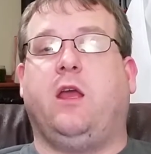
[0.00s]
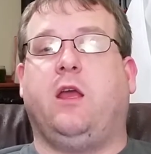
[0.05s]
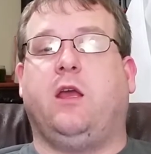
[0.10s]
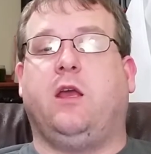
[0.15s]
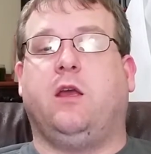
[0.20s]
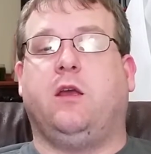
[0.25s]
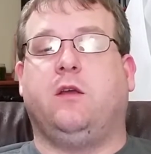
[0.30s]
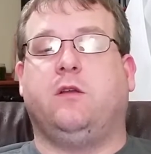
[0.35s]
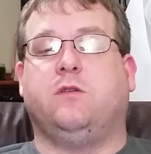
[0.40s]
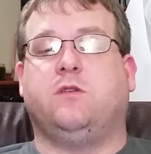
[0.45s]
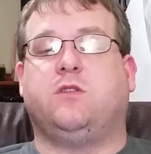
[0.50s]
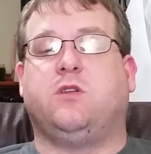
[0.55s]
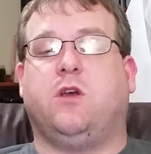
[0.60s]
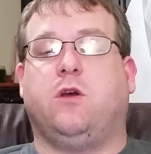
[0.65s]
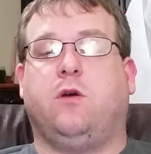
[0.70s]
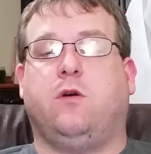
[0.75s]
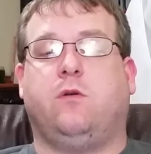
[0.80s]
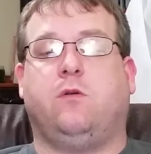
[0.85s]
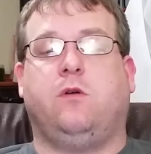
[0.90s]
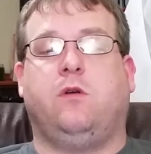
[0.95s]
And
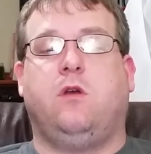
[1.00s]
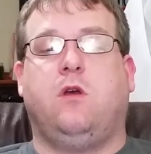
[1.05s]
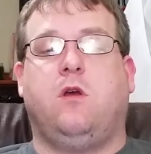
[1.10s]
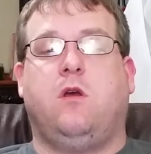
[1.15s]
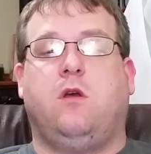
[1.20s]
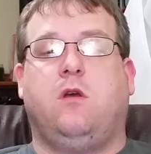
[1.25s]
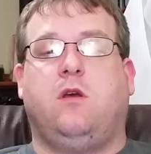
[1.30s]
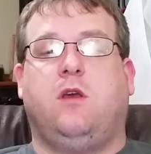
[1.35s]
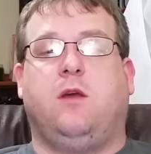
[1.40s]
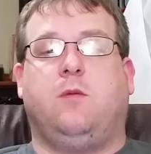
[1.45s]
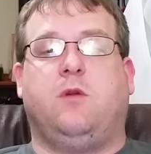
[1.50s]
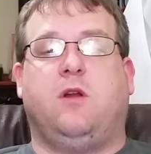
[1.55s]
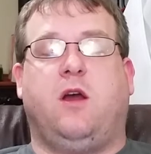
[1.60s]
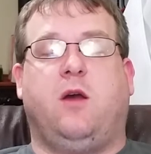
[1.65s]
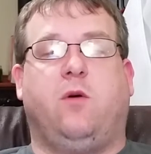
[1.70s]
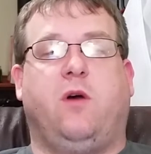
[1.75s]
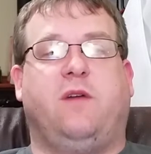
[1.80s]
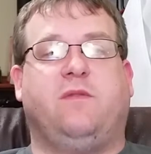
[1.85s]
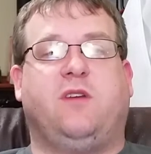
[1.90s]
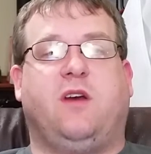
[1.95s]
so him and
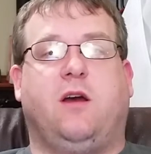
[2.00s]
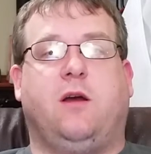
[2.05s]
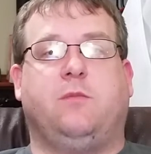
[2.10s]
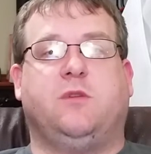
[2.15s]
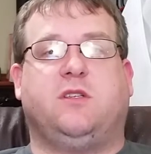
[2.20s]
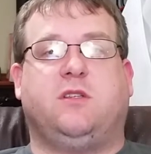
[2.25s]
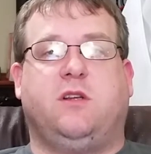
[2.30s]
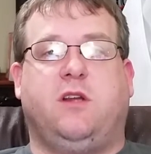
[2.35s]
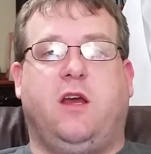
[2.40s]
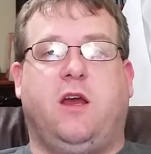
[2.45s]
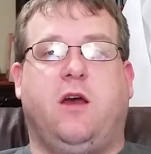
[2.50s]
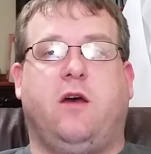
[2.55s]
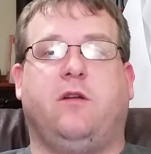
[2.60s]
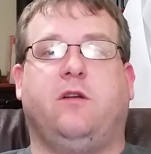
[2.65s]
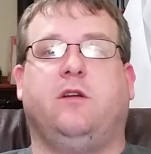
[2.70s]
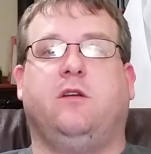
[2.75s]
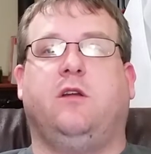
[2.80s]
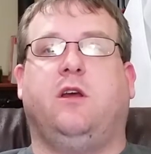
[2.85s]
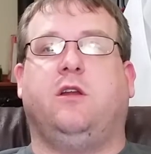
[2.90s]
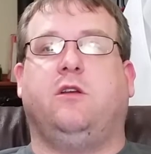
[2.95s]
I will have time to sit
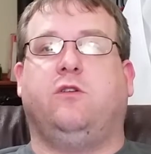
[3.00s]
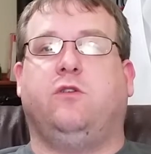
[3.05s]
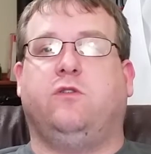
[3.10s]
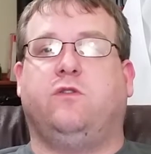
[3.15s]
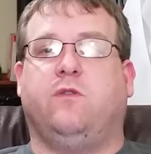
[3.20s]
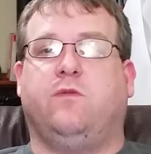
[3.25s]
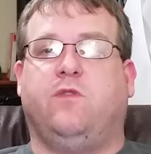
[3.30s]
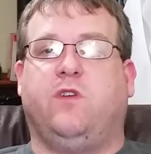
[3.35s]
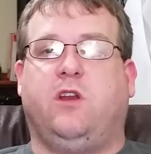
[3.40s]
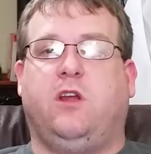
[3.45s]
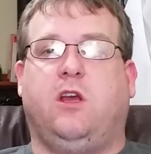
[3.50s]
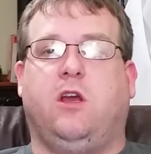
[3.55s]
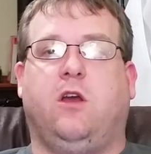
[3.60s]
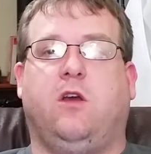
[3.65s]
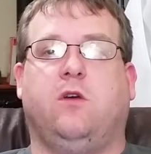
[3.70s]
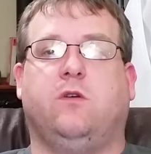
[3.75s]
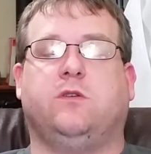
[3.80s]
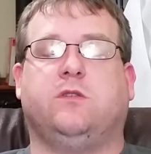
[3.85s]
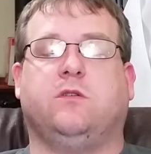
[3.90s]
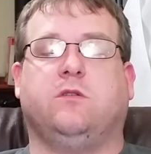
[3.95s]
down and do some
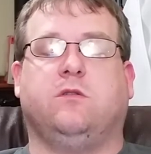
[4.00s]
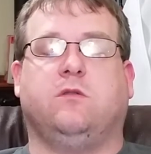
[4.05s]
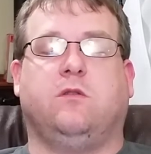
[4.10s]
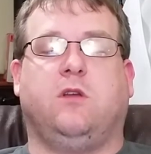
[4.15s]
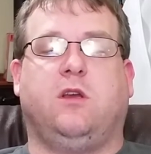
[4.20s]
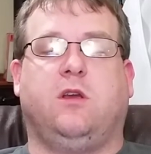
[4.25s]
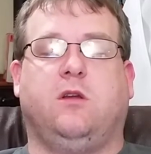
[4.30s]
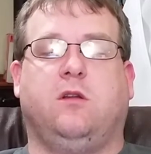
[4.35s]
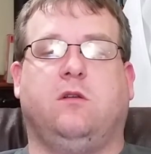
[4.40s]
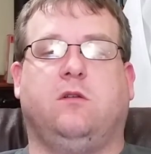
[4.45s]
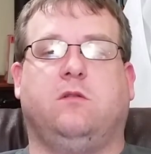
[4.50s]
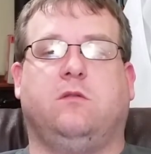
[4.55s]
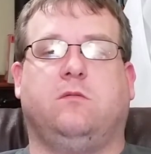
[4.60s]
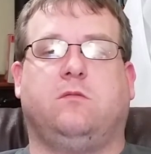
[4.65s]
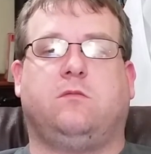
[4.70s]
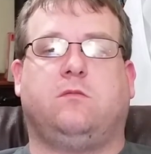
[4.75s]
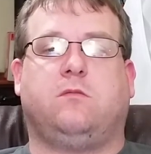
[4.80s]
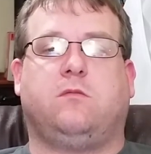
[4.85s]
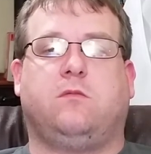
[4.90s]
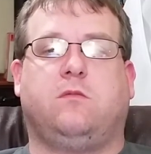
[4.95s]
videos
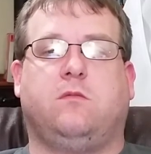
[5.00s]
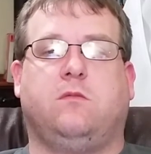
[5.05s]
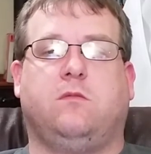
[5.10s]
and